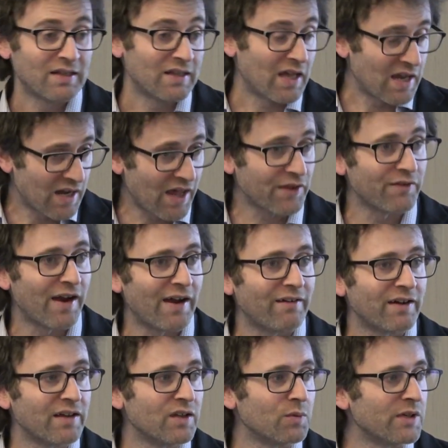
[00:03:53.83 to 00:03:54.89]
Another
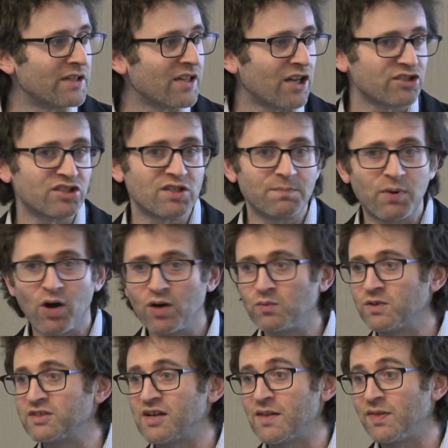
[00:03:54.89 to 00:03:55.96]
area that we touched upon,
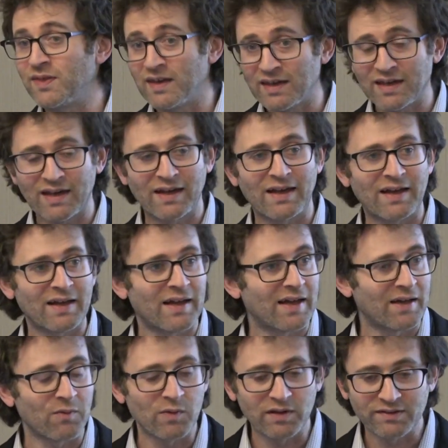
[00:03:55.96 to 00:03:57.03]
which I think
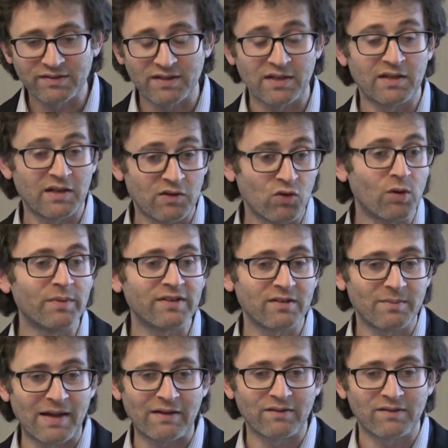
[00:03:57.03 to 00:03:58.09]
we'll see enormous
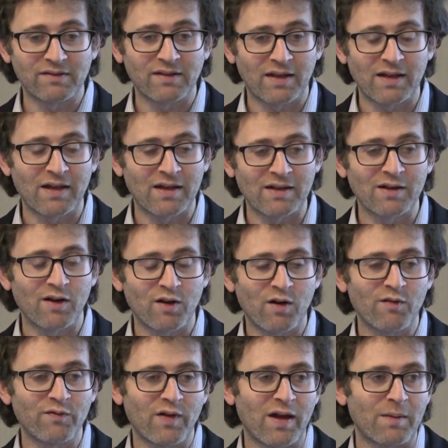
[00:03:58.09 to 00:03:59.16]
amounts
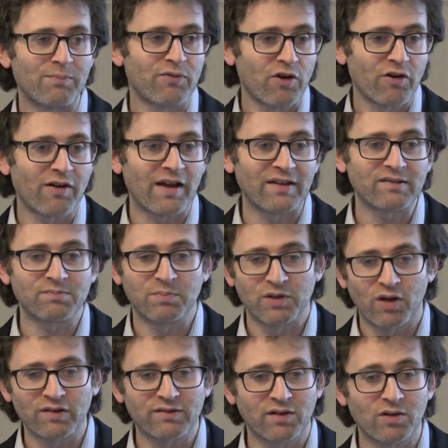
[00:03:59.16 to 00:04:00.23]
of progress, but
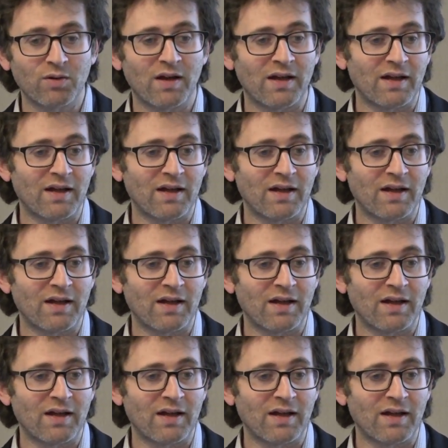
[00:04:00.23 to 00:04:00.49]
also